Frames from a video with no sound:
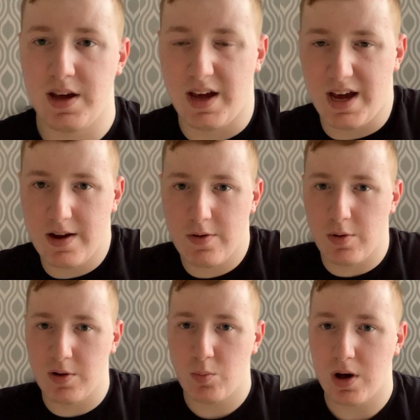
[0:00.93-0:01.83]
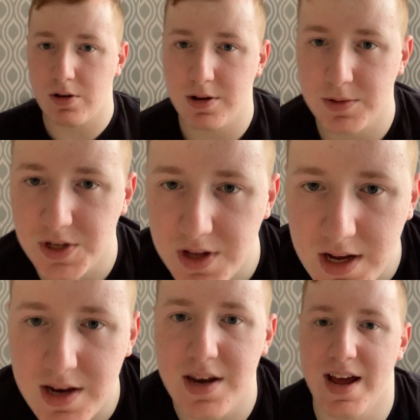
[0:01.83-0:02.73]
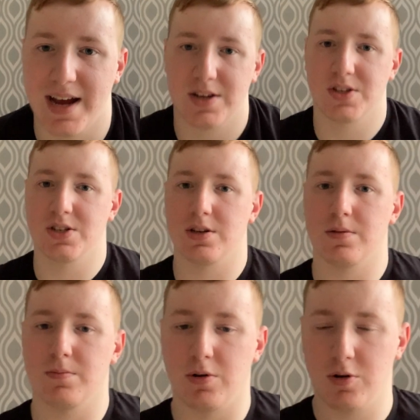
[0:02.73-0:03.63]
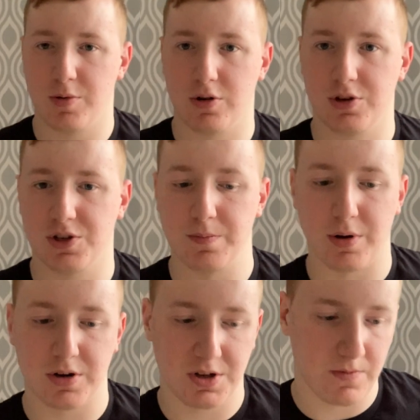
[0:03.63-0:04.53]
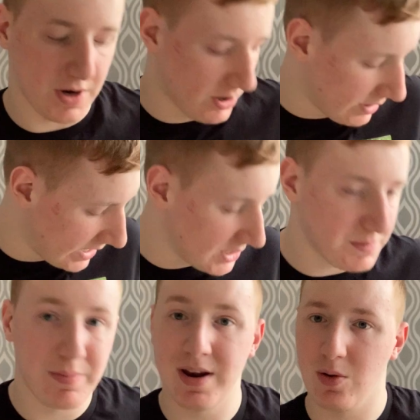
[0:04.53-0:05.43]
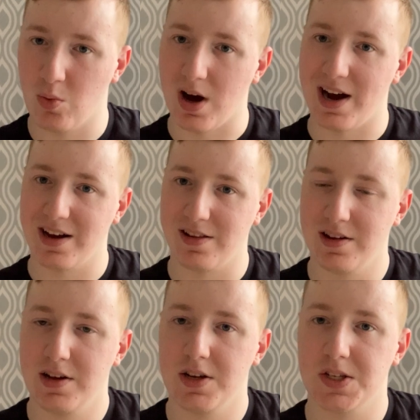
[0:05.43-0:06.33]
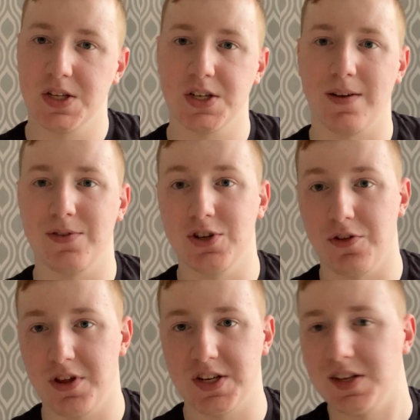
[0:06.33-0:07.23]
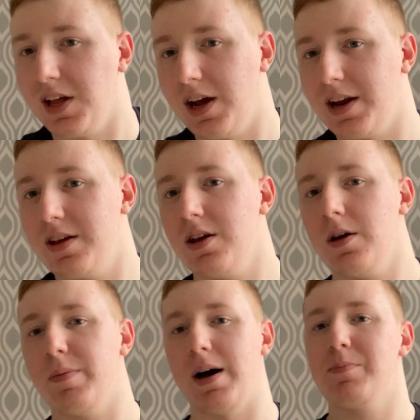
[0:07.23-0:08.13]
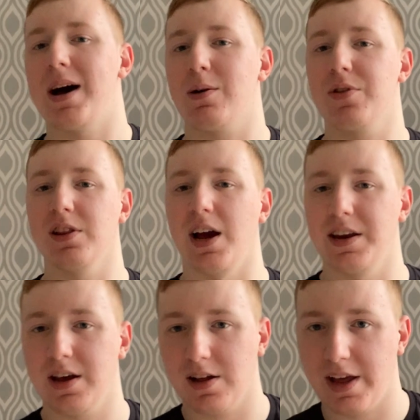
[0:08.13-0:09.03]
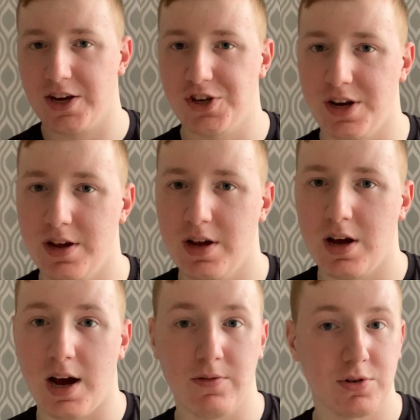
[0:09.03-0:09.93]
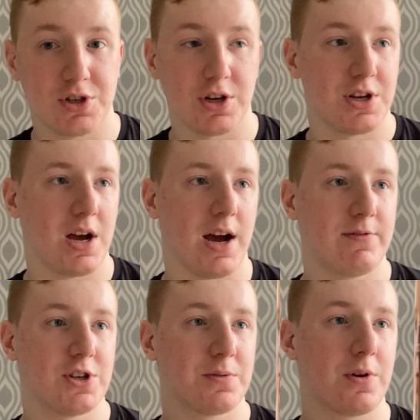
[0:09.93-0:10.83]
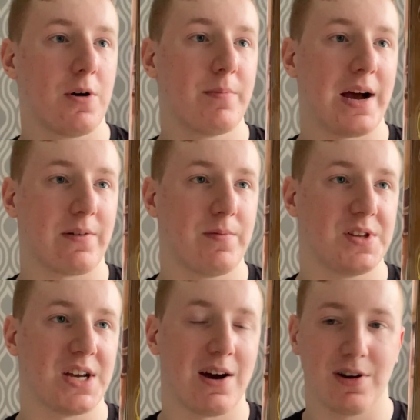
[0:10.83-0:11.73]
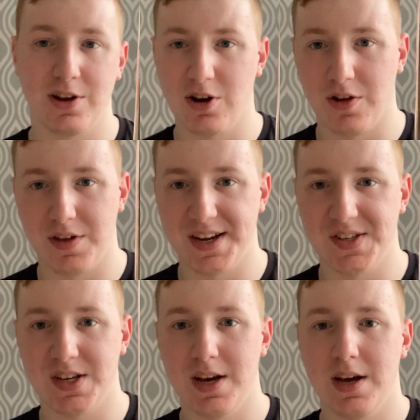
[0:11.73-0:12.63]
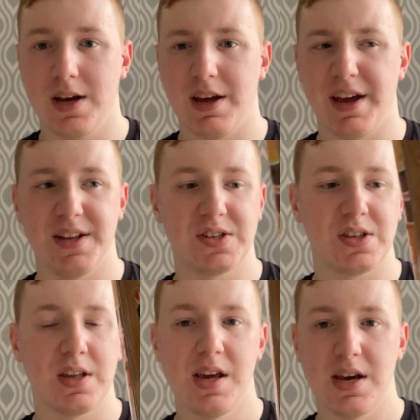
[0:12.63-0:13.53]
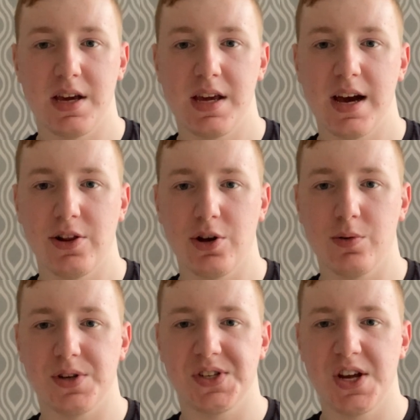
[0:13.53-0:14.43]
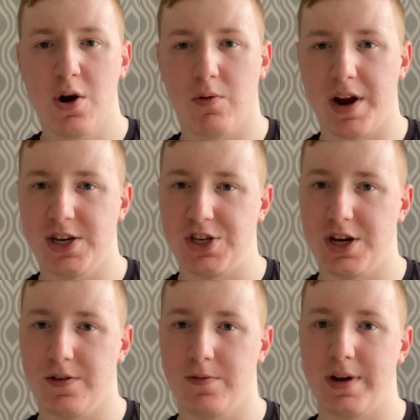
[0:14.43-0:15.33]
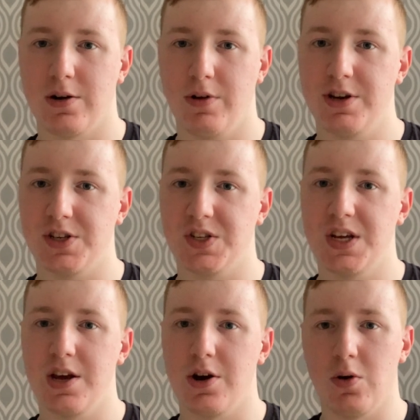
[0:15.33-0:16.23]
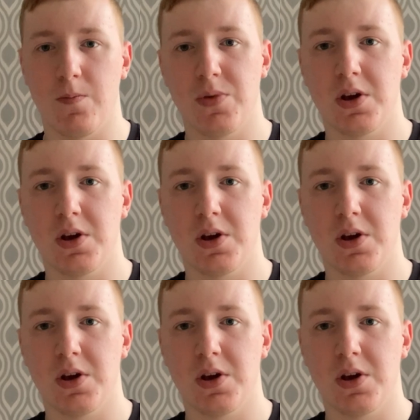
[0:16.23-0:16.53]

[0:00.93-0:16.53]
Hey everyone and welcome to the next Puckrin Productions unboxing video. It has been a while since I've done this line, but I'm back with the Lightning Collection. I've just, I've just come back from the town and got this. It's the yellow Zeo Ranger from Power Rangers Zeo.